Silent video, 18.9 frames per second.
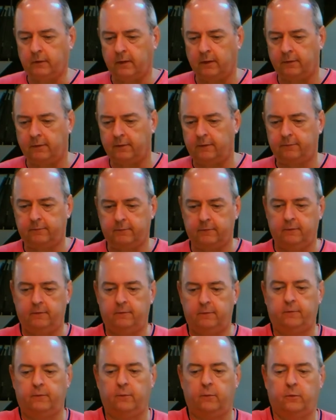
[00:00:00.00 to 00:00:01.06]
This
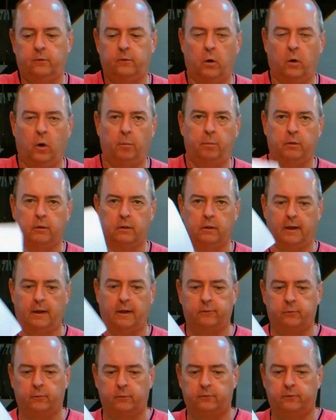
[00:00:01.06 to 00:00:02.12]
is your opal
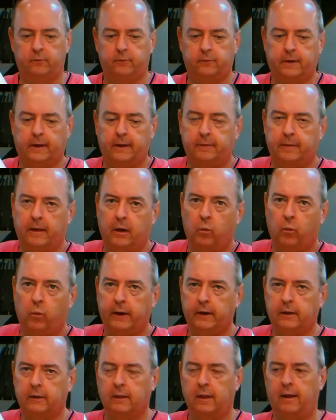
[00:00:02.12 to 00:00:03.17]
glass, which is again that
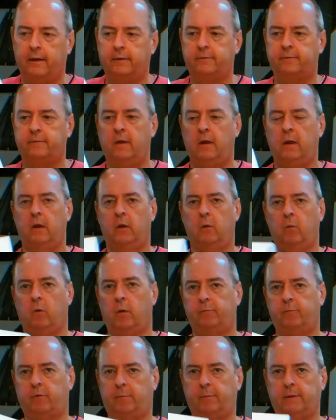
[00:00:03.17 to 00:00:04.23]
white glass.
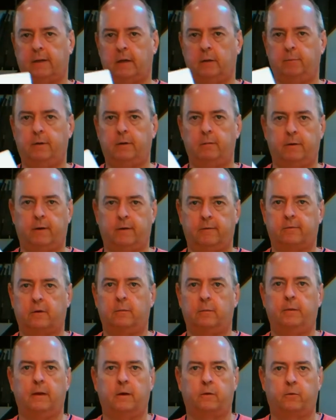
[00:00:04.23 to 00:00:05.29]
Warms up a little bit, but it's
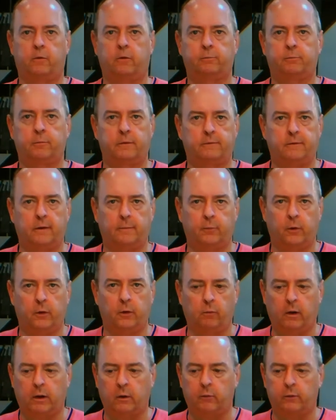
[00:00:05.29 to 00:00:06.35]
going to be a crisp
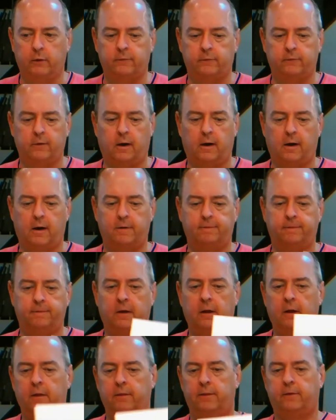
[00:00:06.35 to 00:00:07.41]
contemporary white when it's
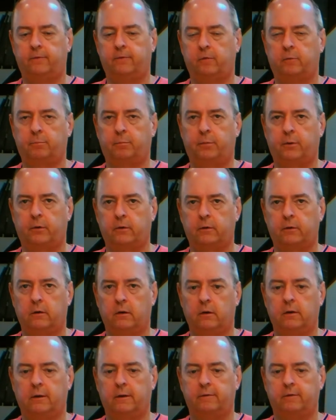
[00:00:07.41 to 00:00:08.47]
off. This is
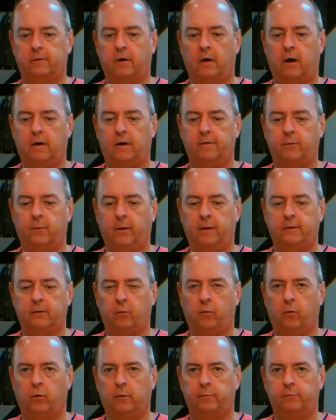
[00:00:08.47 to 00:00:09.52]
pearl. It's an off-white
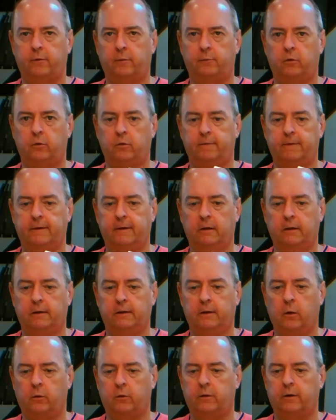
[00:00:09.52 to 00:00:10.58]
that warms up to a vanilla
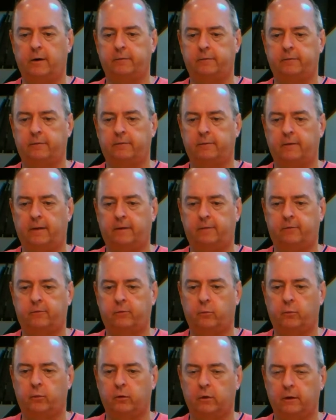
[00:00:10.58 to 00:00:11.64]
yogurt. It has a slight
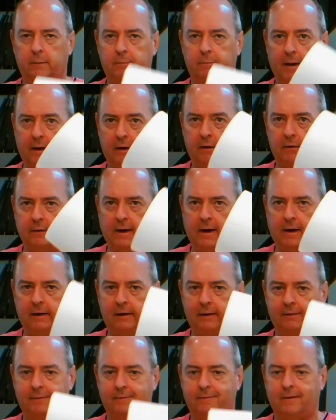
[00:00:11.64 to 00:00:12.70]
swirly pattern
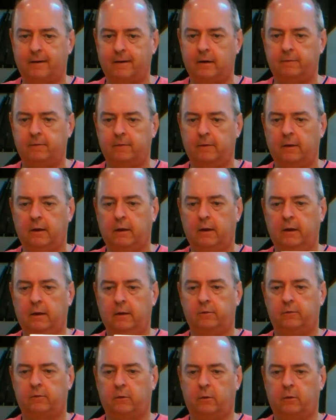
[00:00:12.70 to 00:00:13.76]
hiding inside of it.
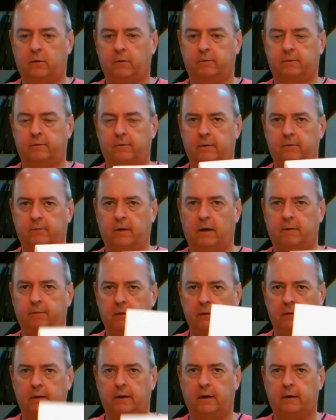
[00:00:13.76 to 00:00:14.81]
So you can see it's kind of a
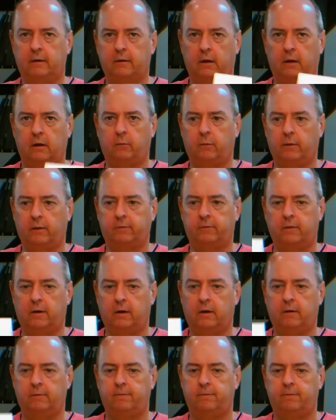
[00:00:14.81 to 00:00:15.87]
linen color when it's
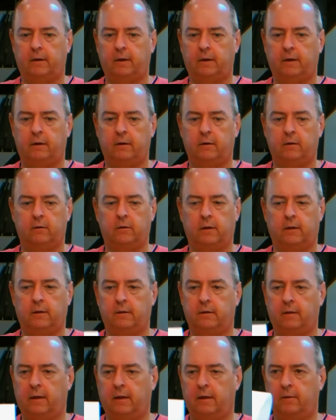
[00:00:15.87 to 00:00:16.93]
off, and,
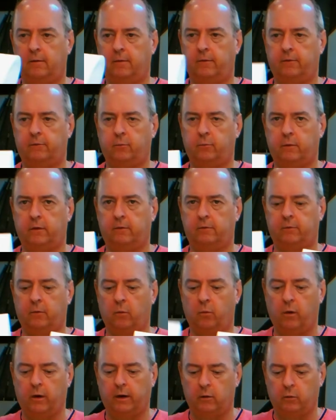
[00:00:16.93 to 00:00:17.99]
and then this one is the
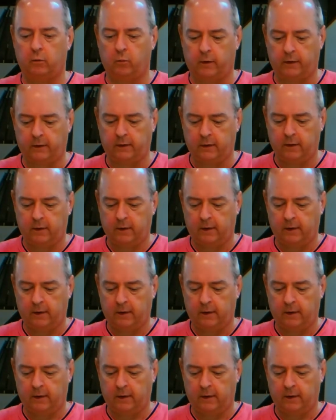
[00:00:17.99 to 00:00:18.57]
whiter one.